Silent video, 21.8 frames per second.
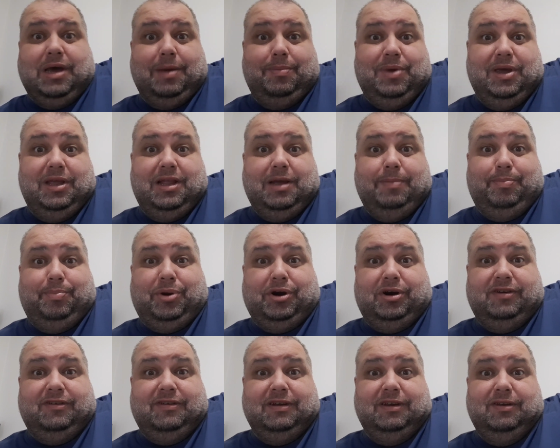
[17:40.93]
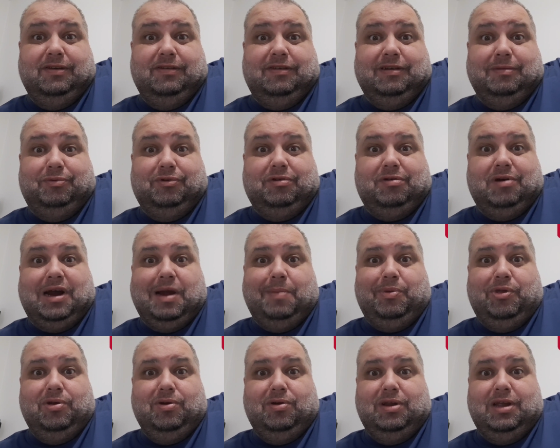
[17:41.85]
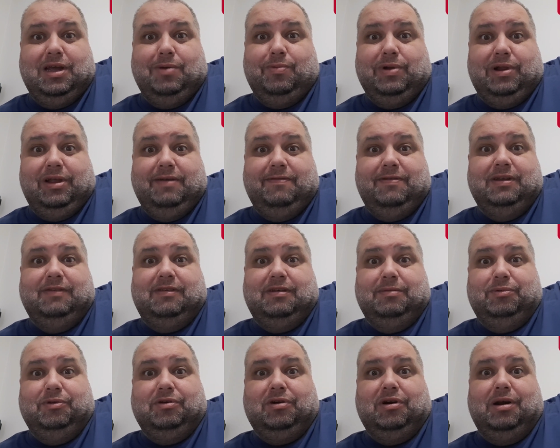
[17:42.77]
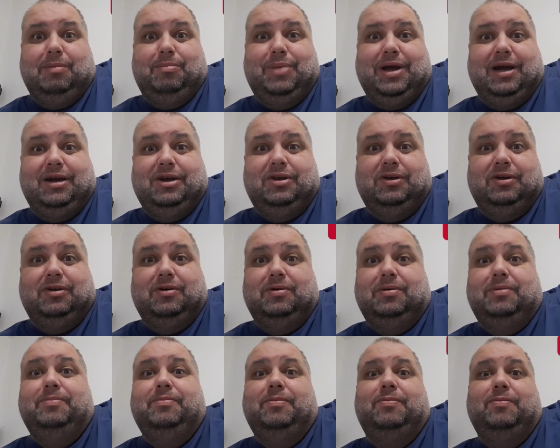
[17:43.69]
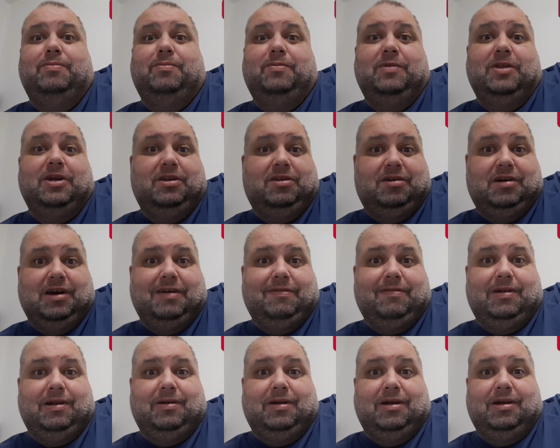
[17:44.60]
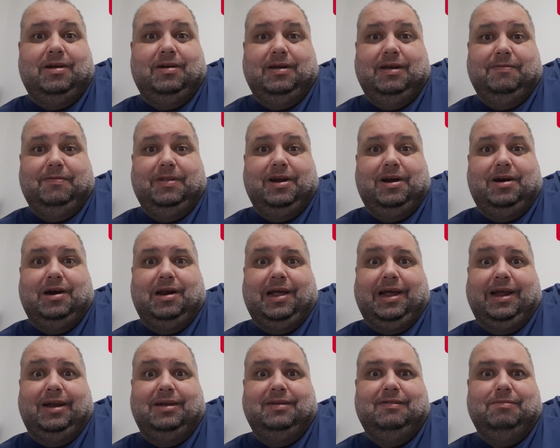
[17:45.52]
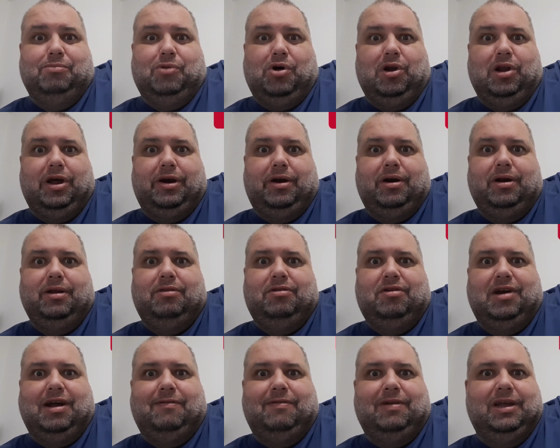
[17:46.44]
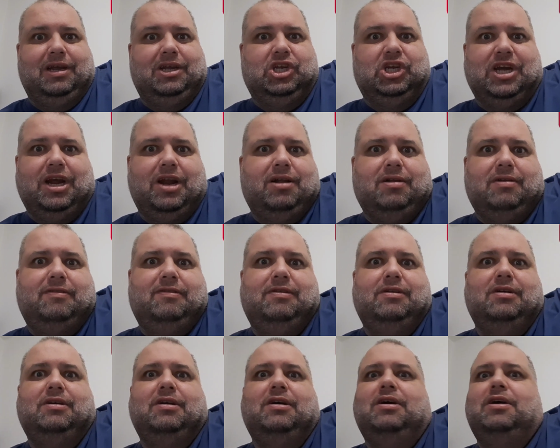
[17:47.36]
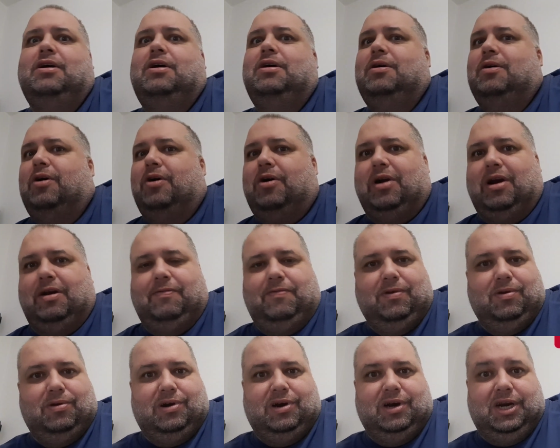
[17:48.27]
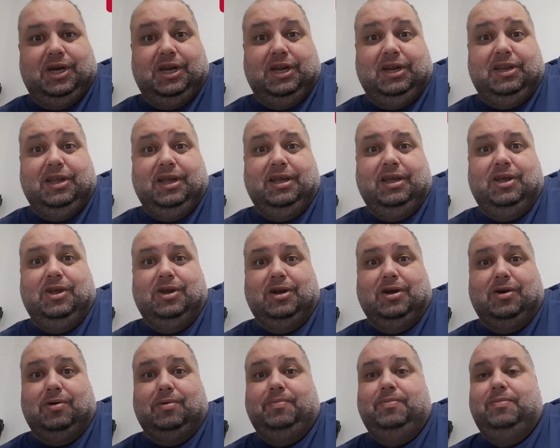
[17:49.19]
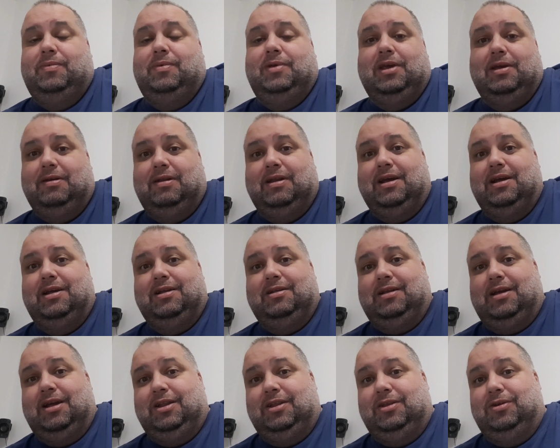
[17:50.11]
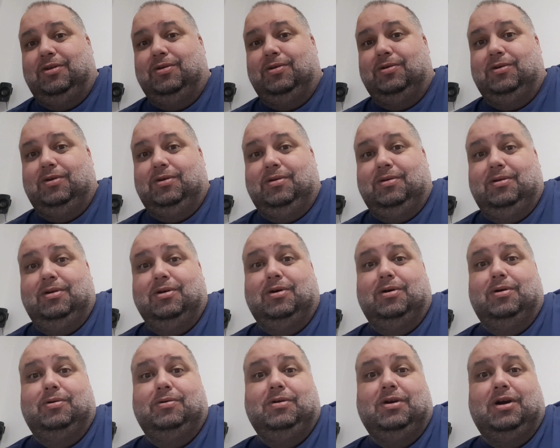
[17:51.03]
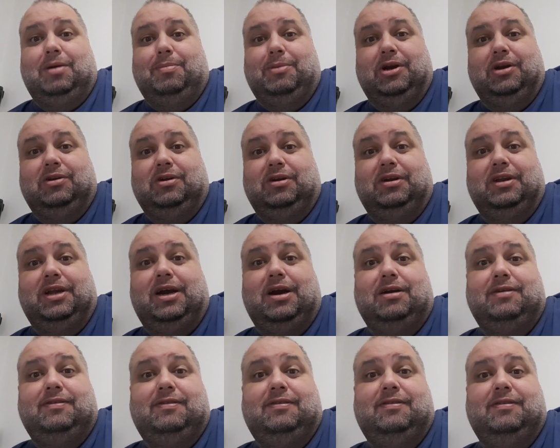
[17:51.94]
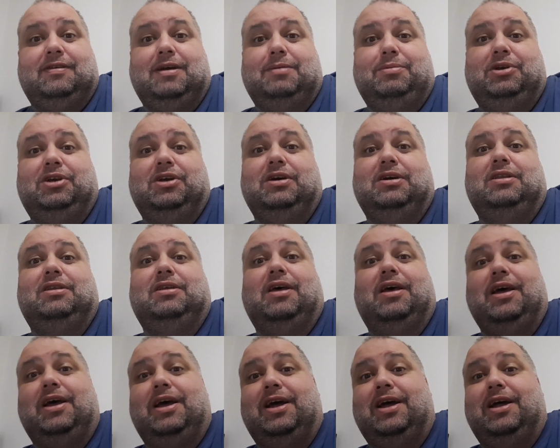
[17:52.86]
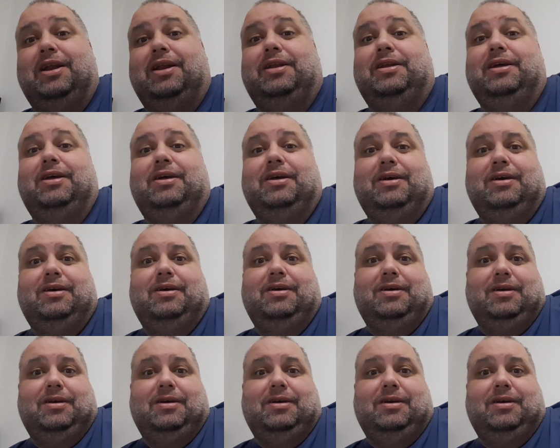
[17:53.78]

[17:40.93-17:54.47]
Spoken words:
Maybe the person you subscribe to, they will even subscribe back to you. The travel, if they're like smaller traveling channels, or if you're in knitting, and you go comment on their subject and